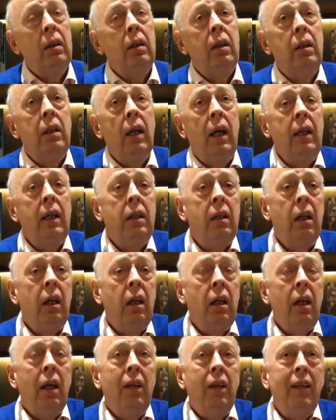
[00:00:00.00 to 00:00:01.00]
The data
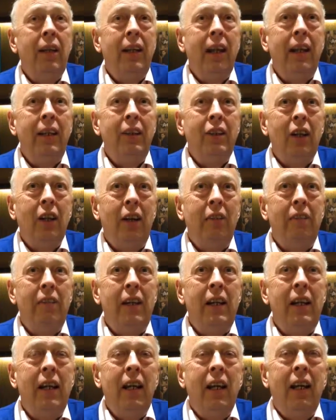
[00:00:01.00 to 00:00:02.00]
that
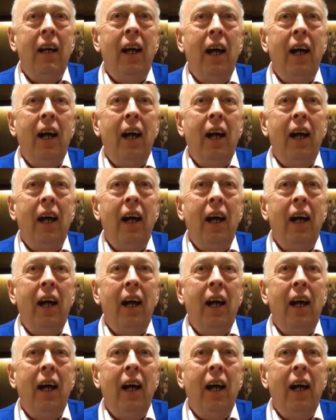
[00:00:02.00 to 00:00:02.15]
HIV